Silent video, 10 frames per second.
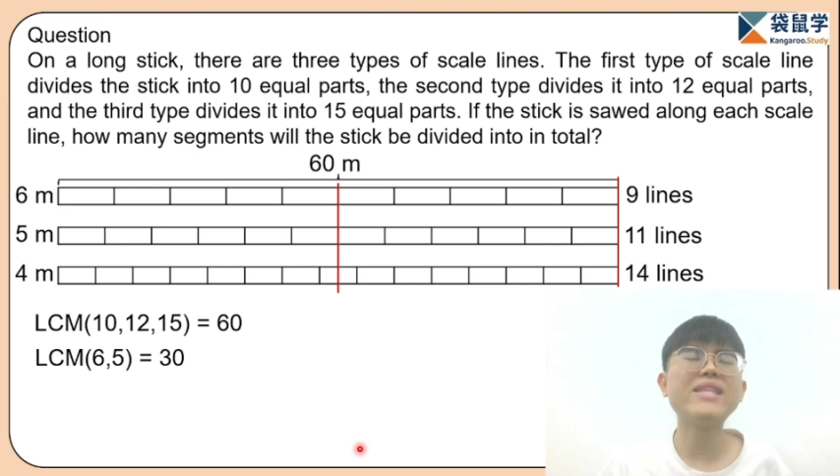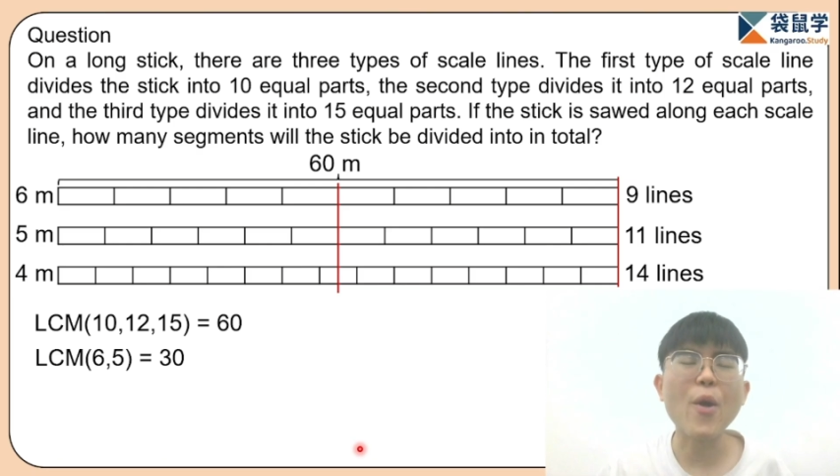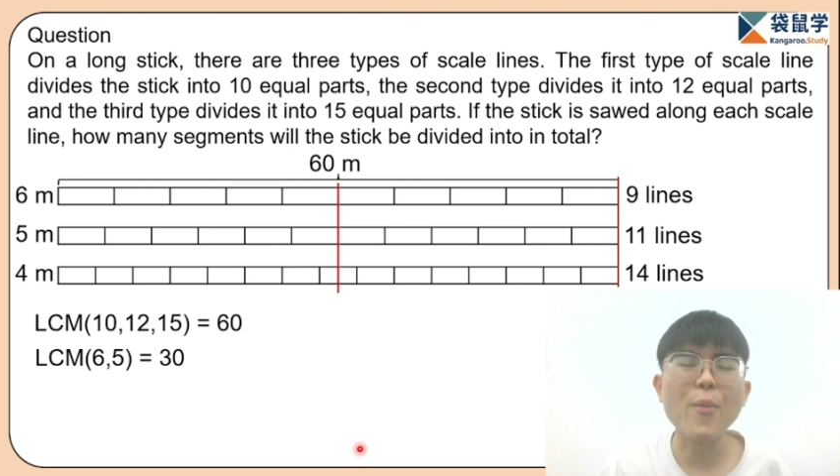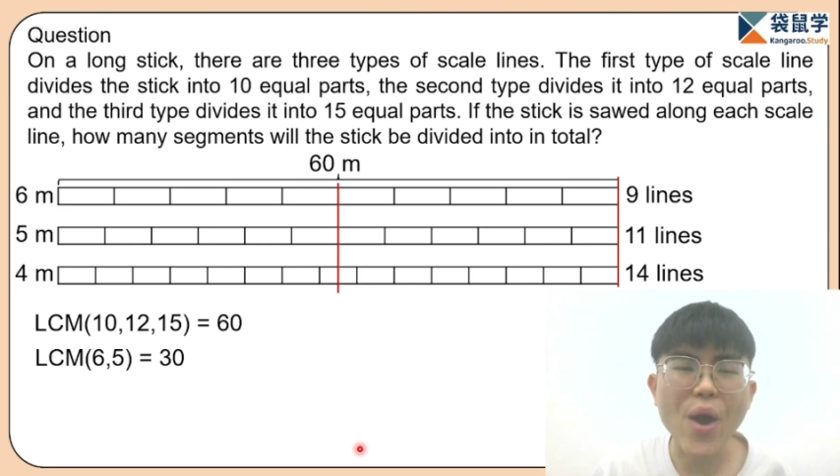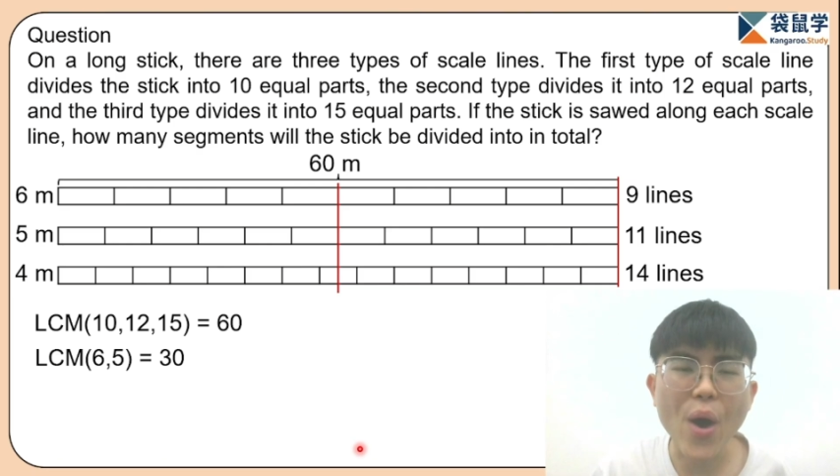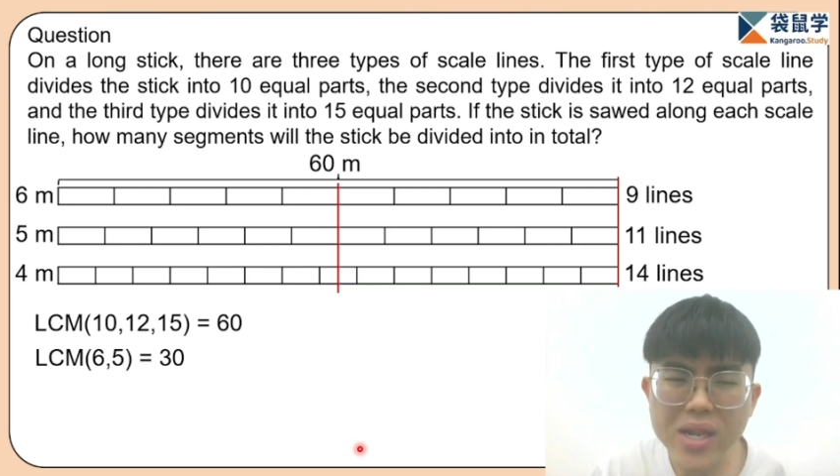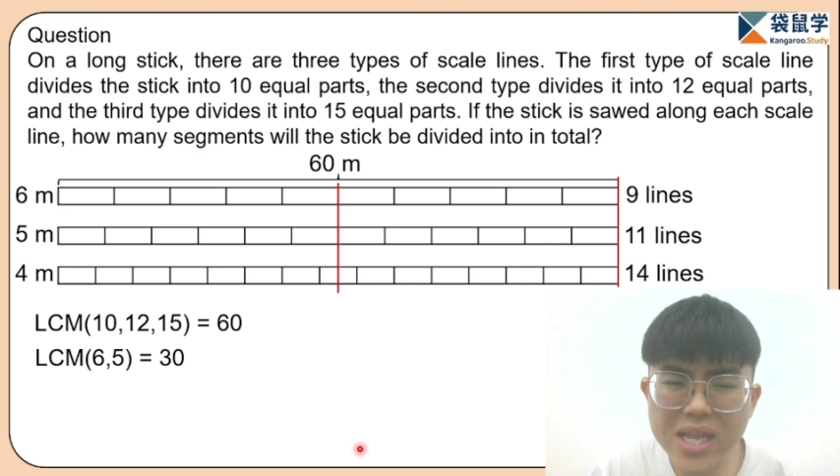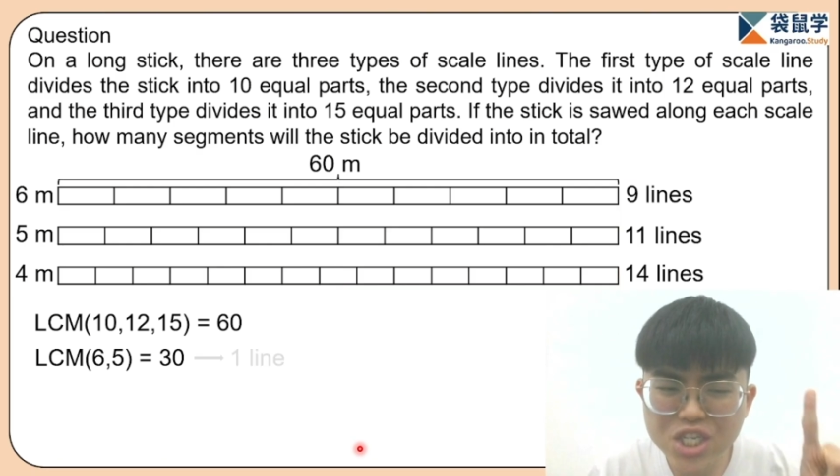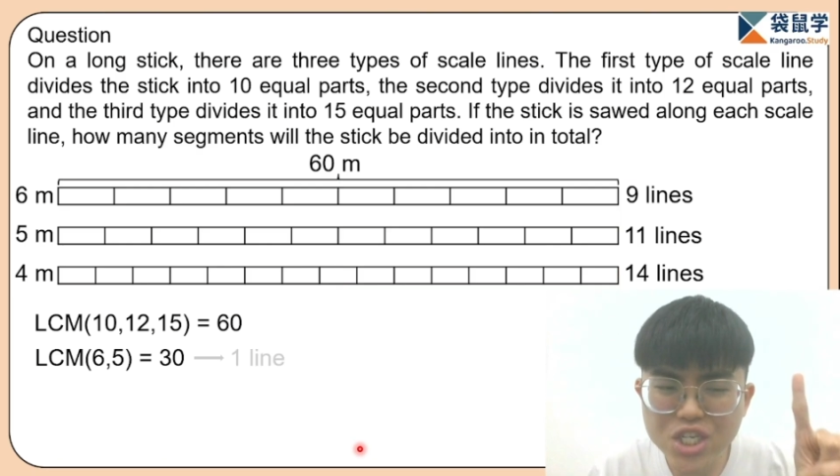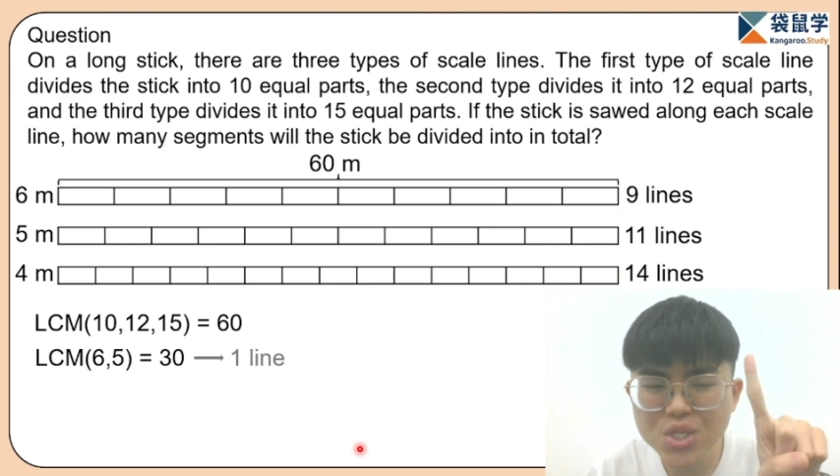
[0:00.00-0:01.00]
there will be
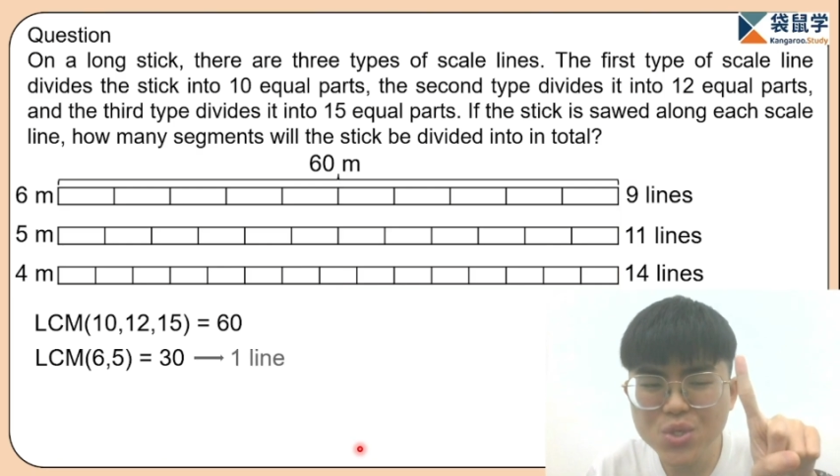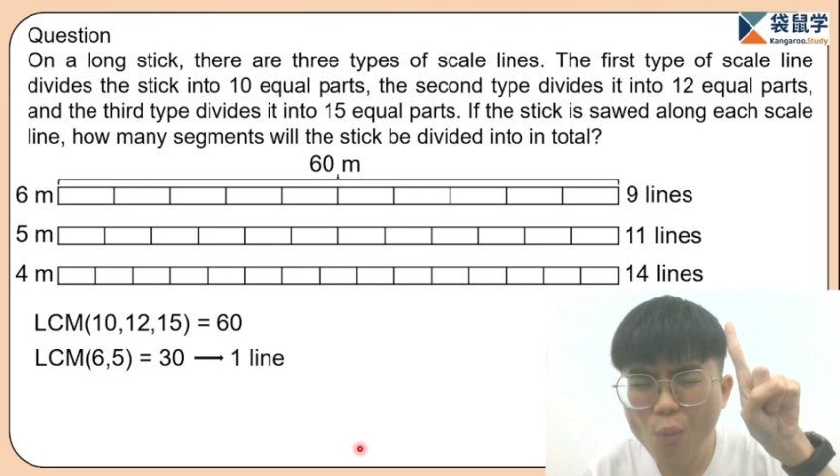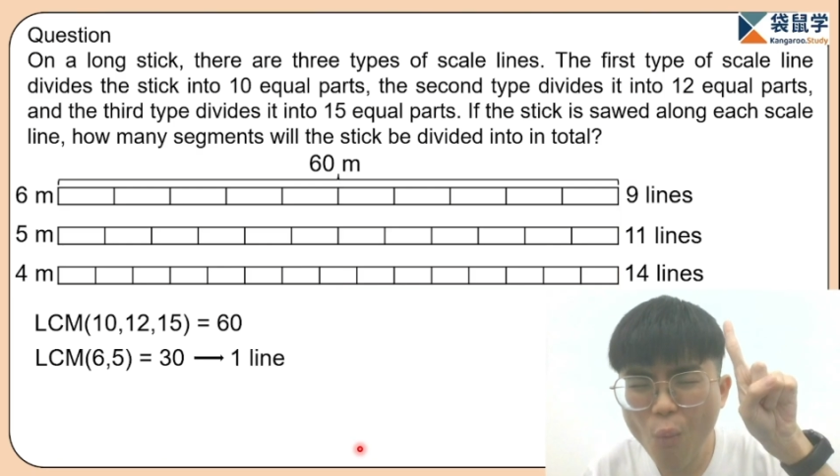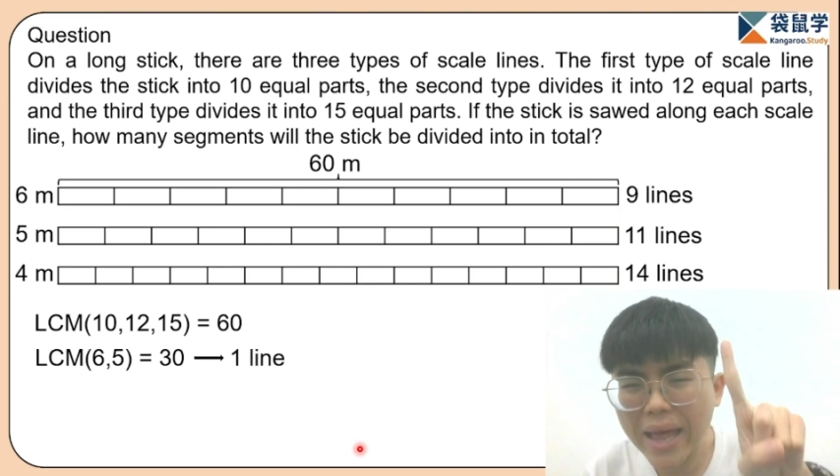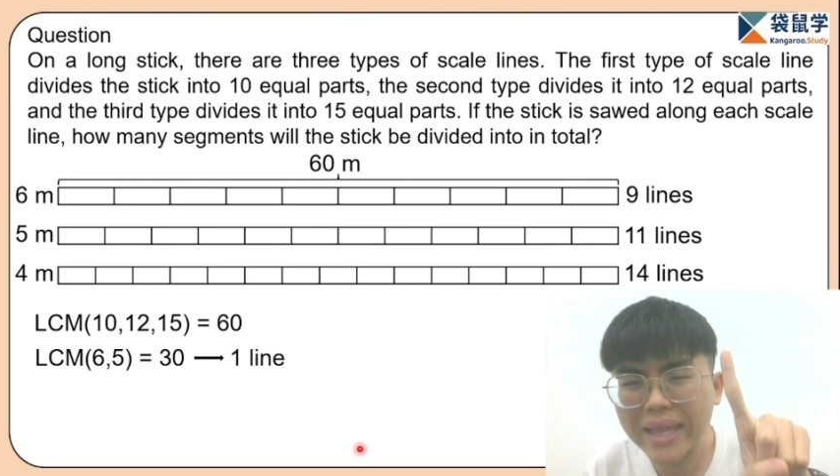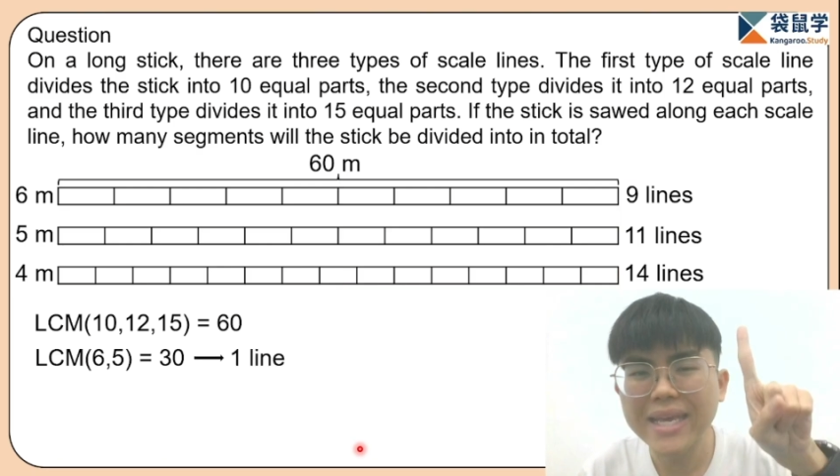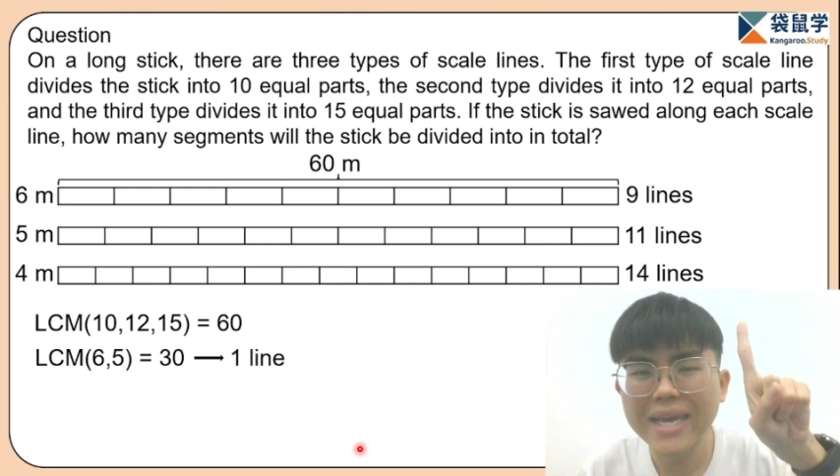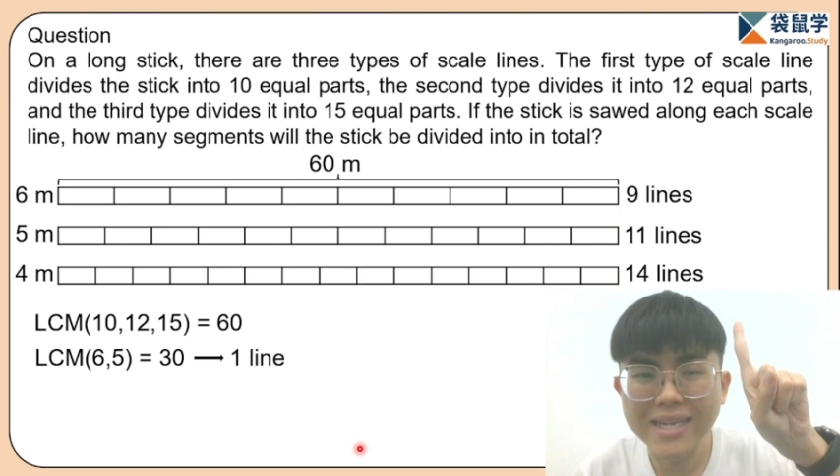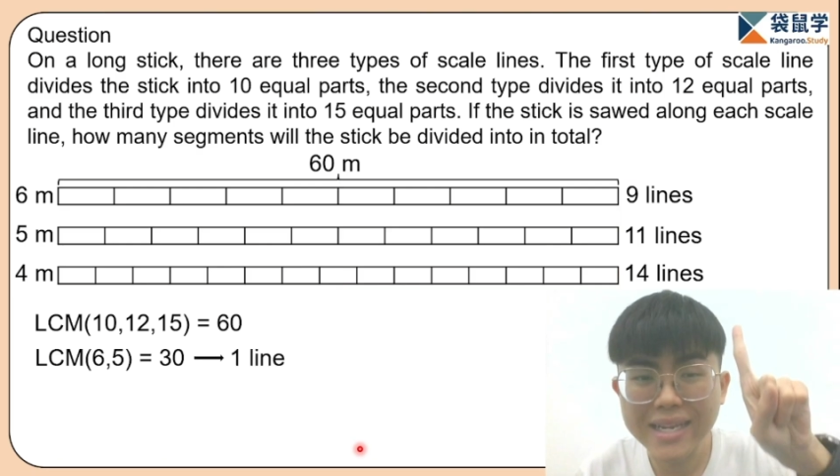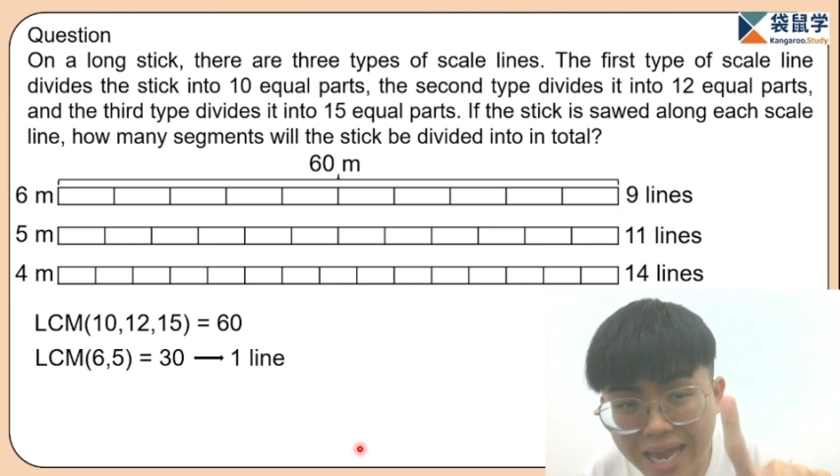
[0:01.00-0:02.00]
only just 1
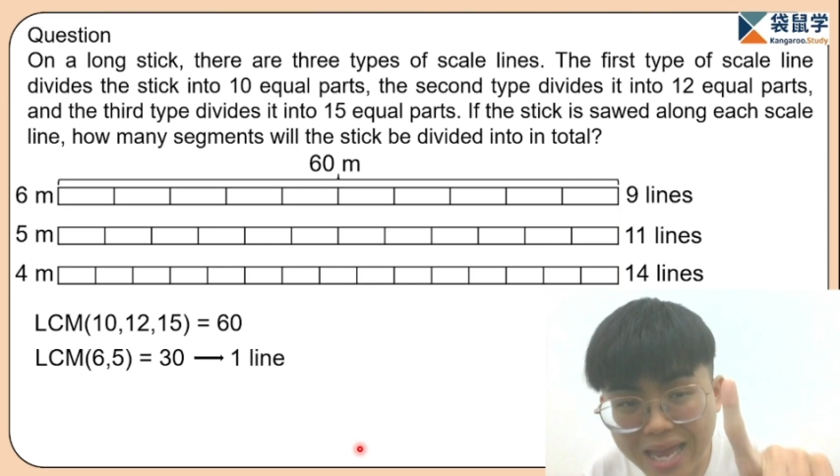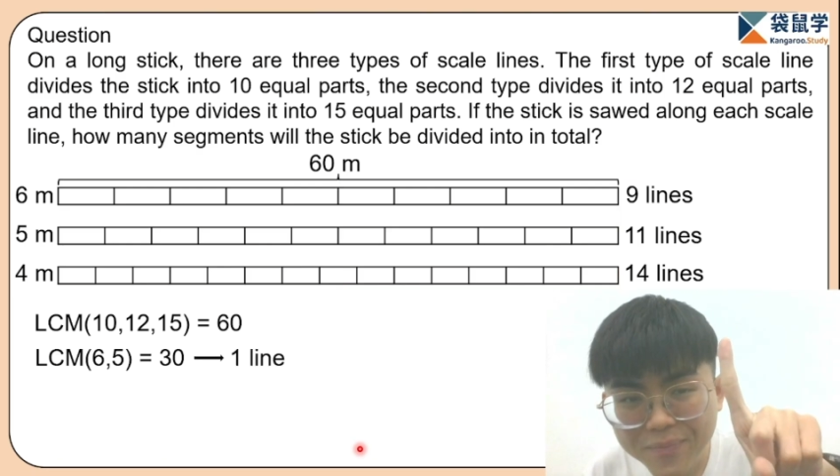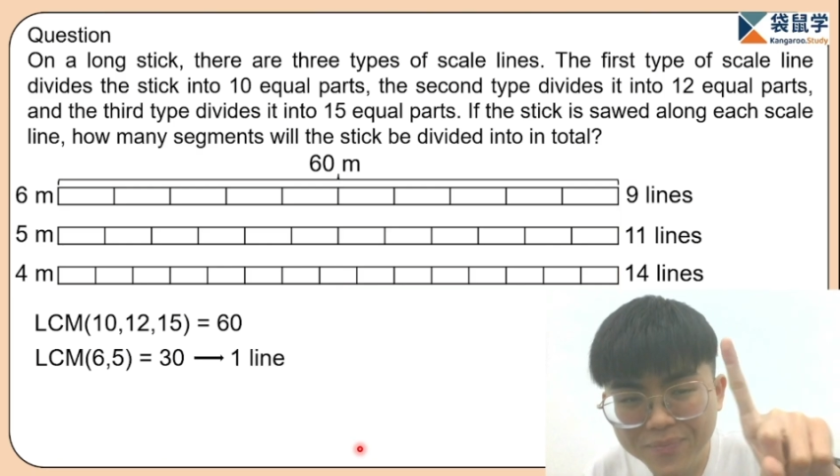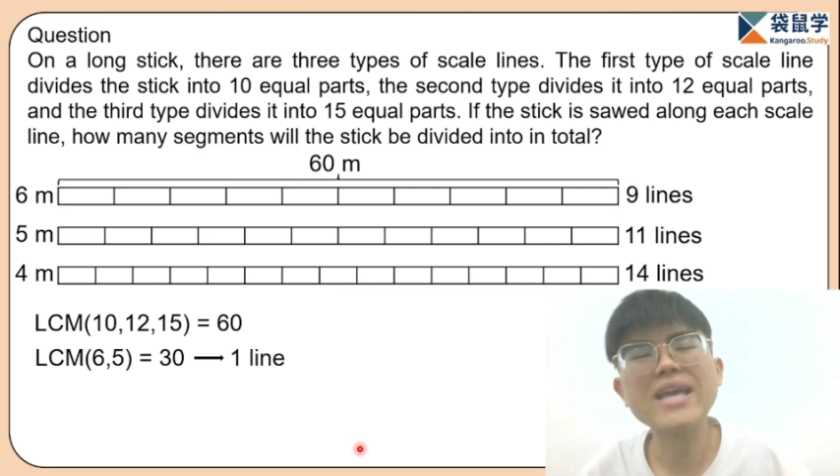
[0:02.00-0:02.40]
line.